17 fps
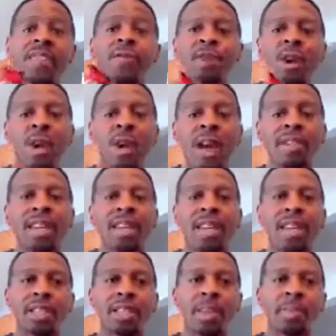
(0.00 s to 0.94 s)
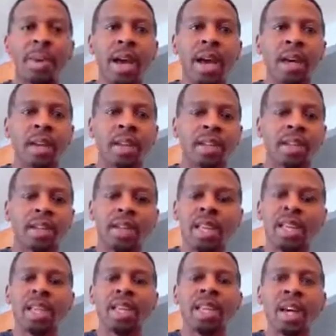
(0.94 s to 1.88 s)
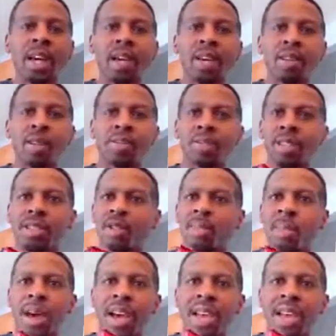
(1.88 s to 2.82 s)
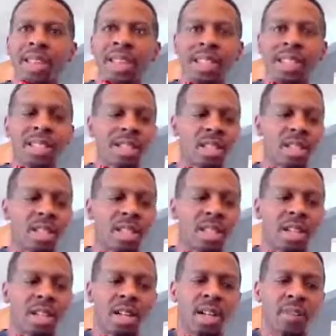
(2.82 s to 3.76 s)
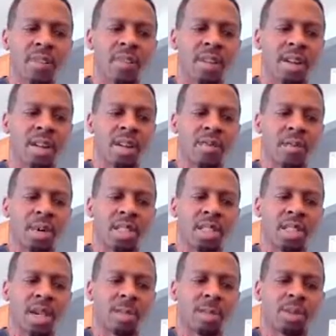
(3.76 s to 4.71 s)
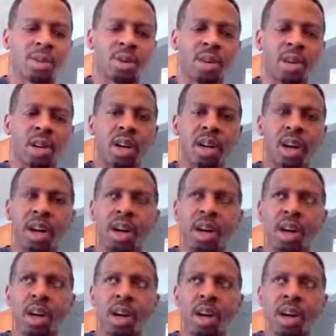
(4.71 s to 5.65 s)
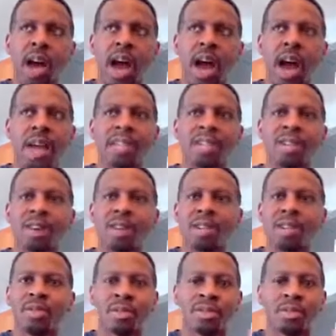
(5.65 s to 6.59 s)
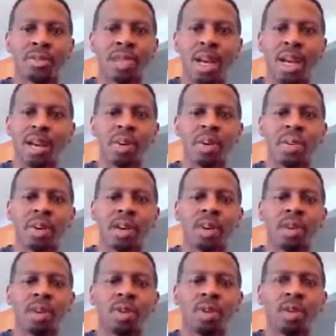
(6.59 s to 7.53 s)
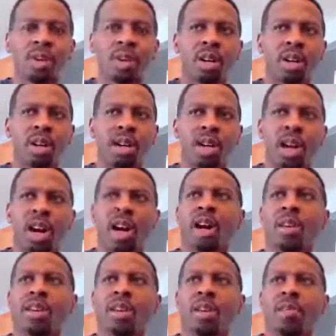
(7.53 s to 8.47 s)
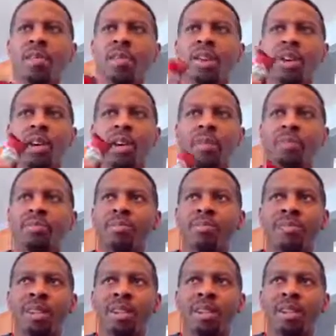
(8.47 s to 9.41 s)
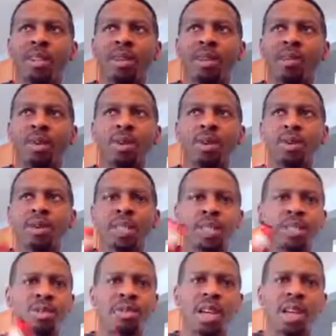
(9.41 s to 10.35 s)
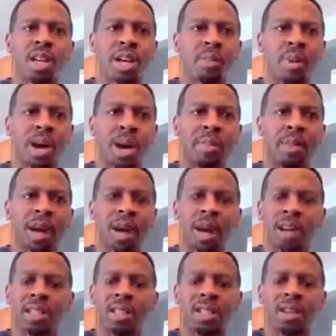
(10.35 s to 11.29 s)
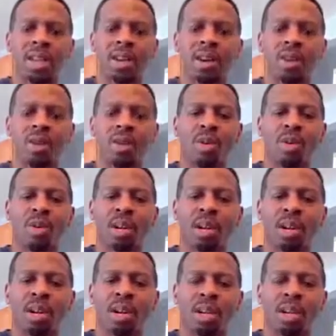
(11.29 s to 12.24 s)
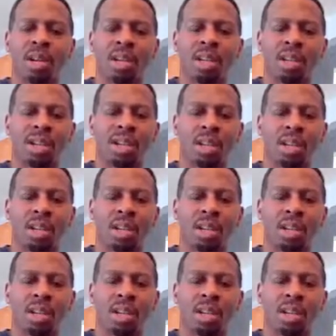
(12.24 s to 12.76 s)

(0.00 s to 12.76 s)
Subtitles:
If you don't have a ketchup packet, any kind of little packet like this, for example, hot sauce from Taco Bell, or honey from the rolls that you get at Popeyes, or